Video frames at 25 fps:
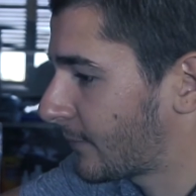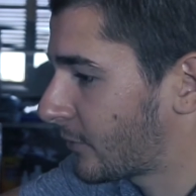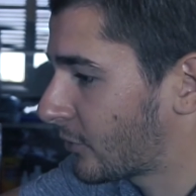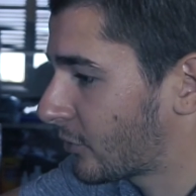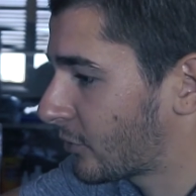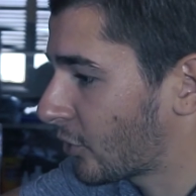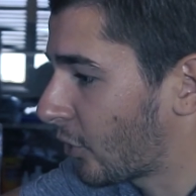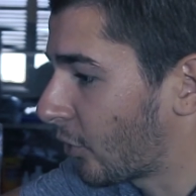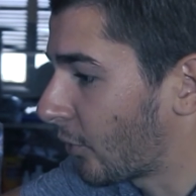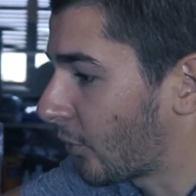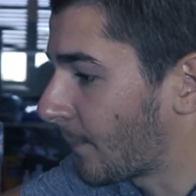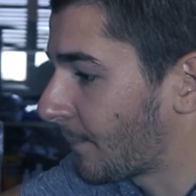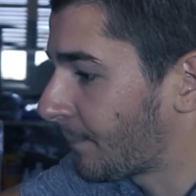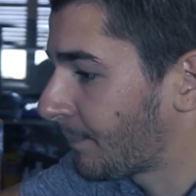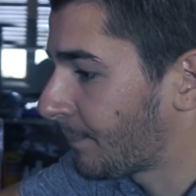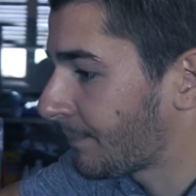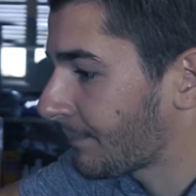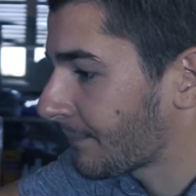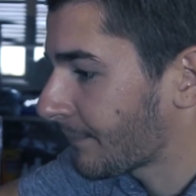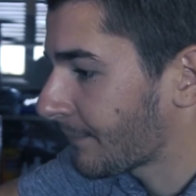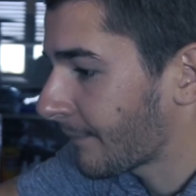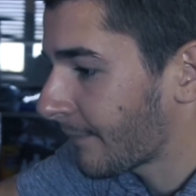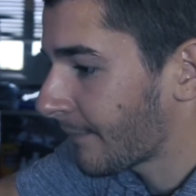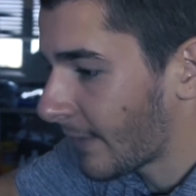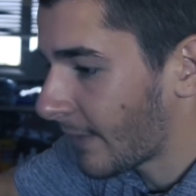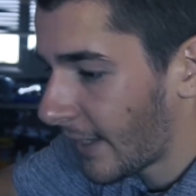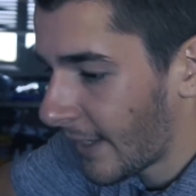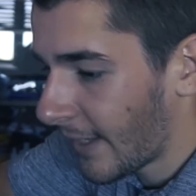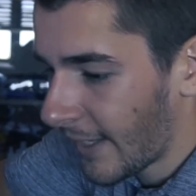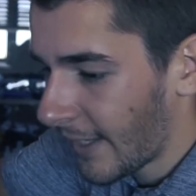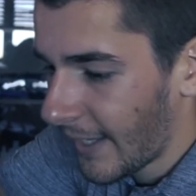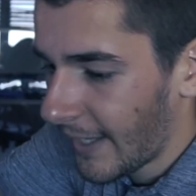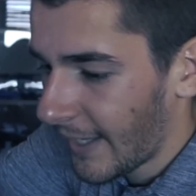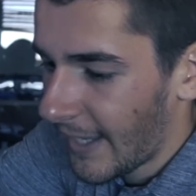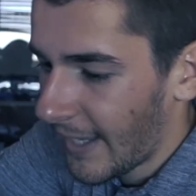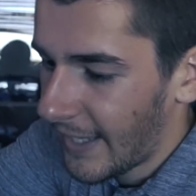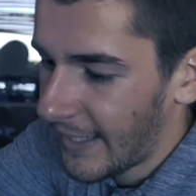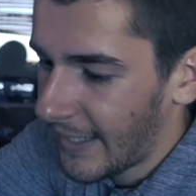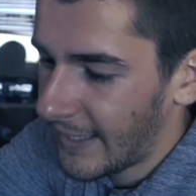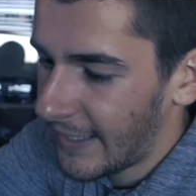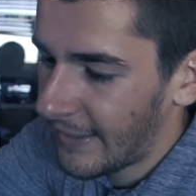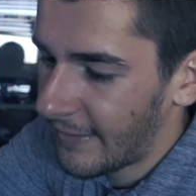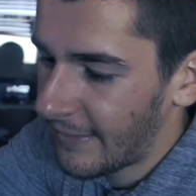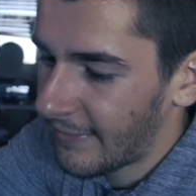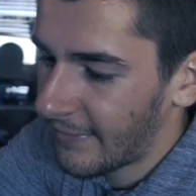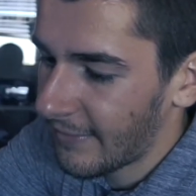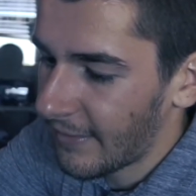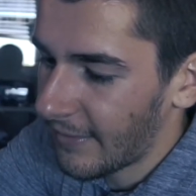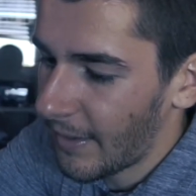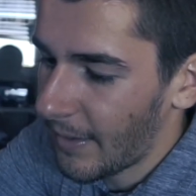So
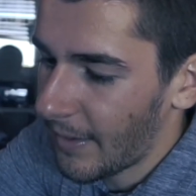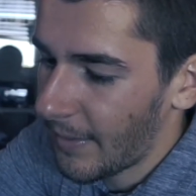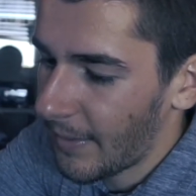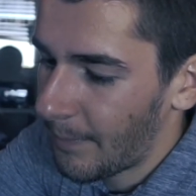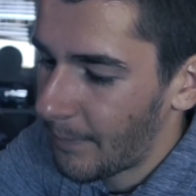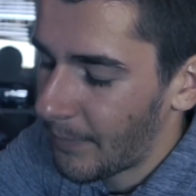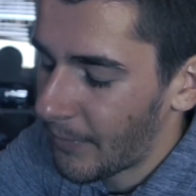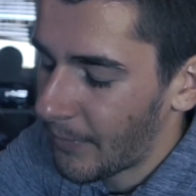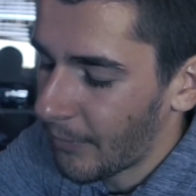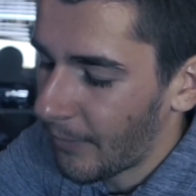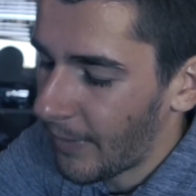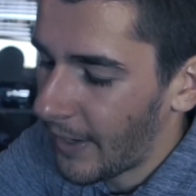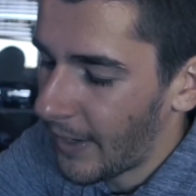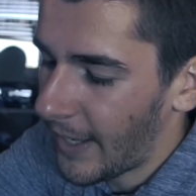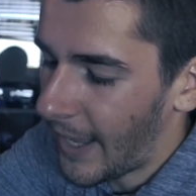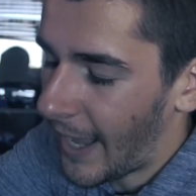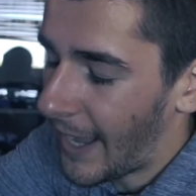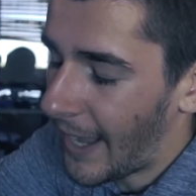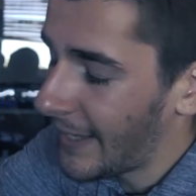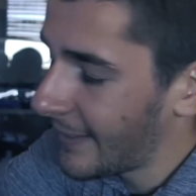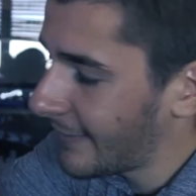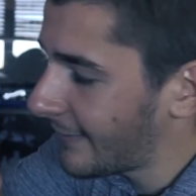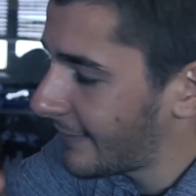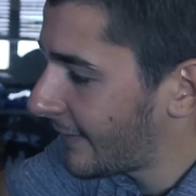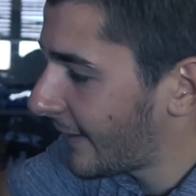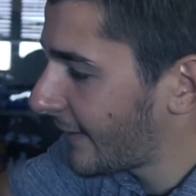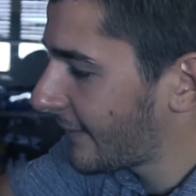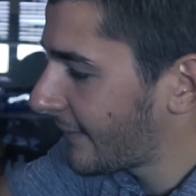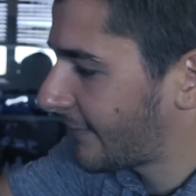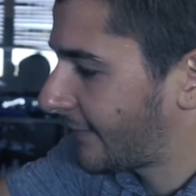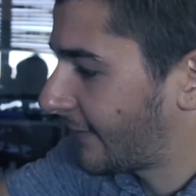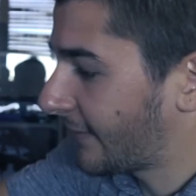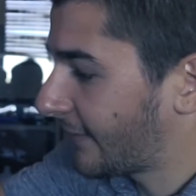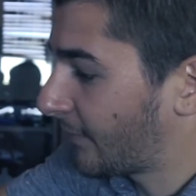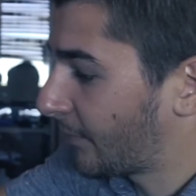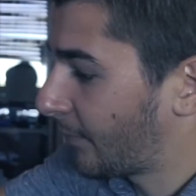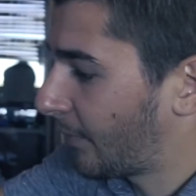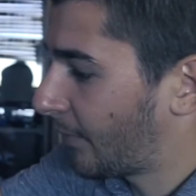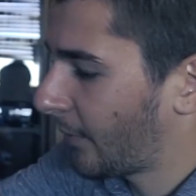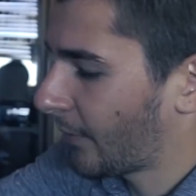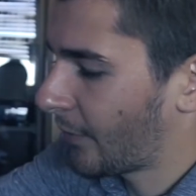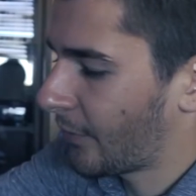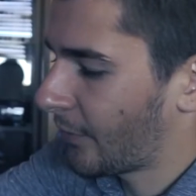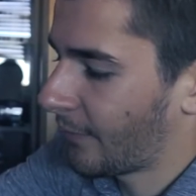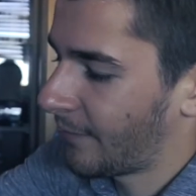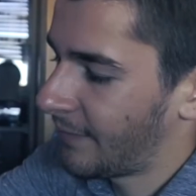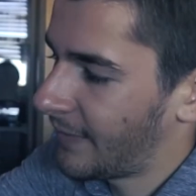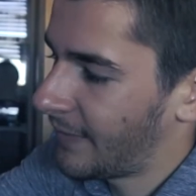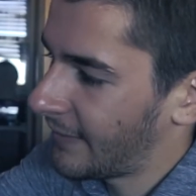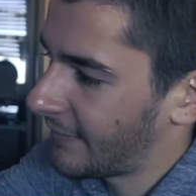it I tested both
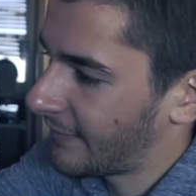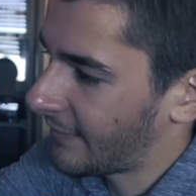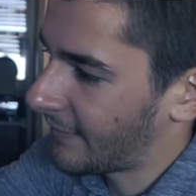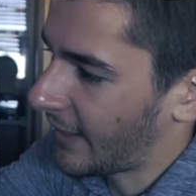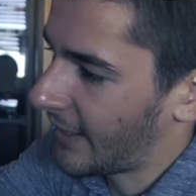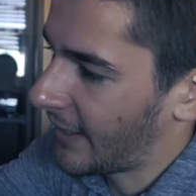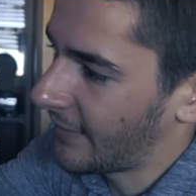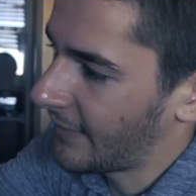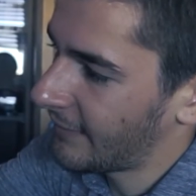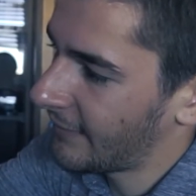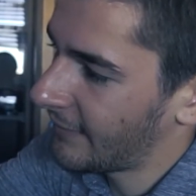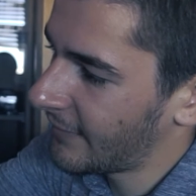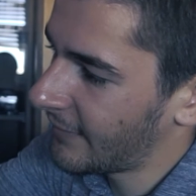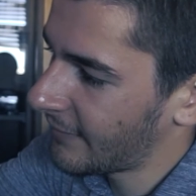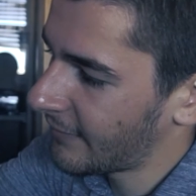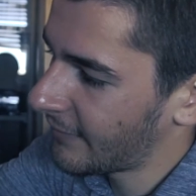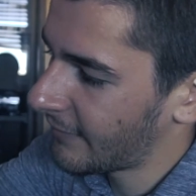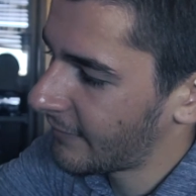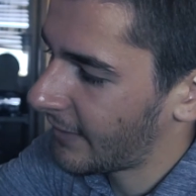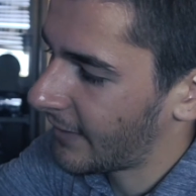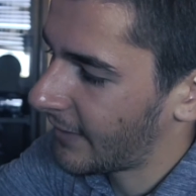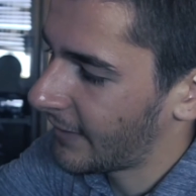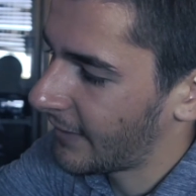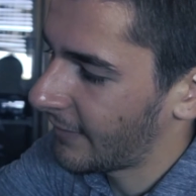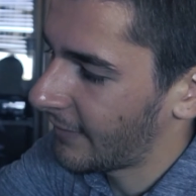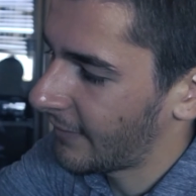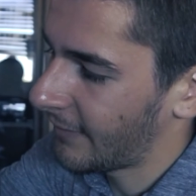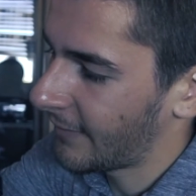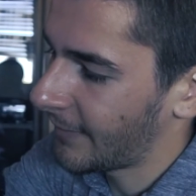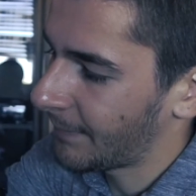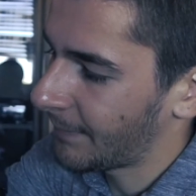of these lenses, and